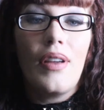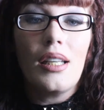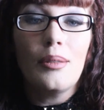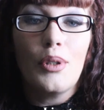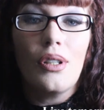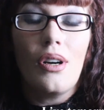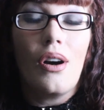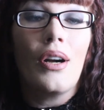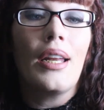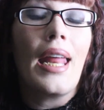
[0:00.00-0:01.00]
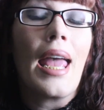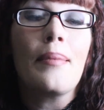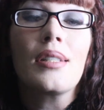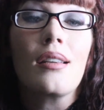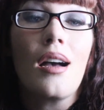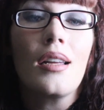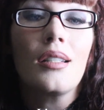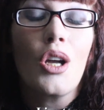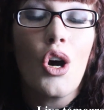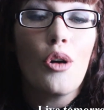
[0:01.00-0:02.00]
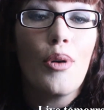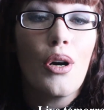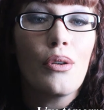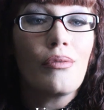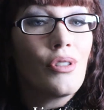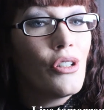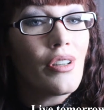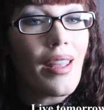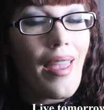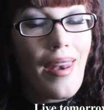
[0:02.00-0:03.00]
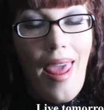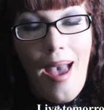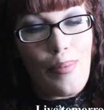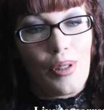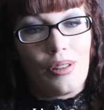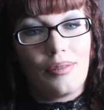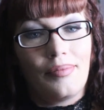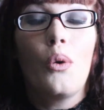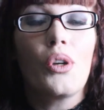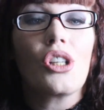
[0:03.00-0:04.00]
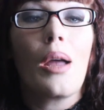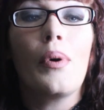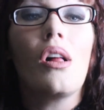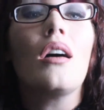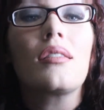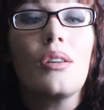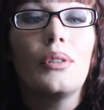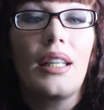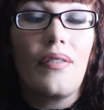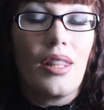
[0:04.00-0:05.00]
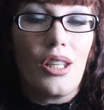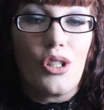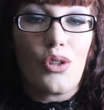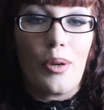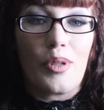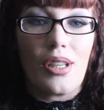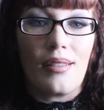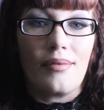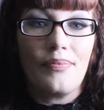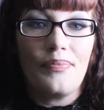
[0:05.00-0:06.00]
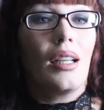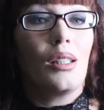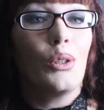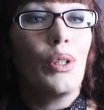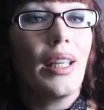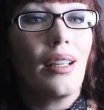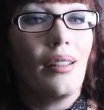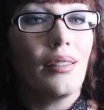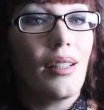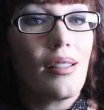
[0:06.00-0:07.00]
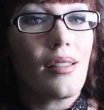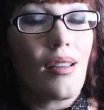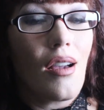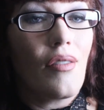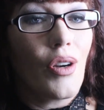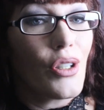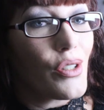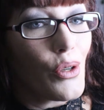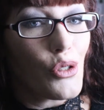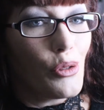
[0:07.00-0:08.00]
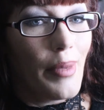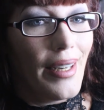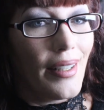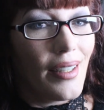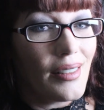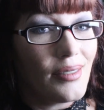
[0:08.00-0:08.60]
Available on Amazon, Kobo, Nook, and Apple, which I will also leave in the description, including a list of her social media.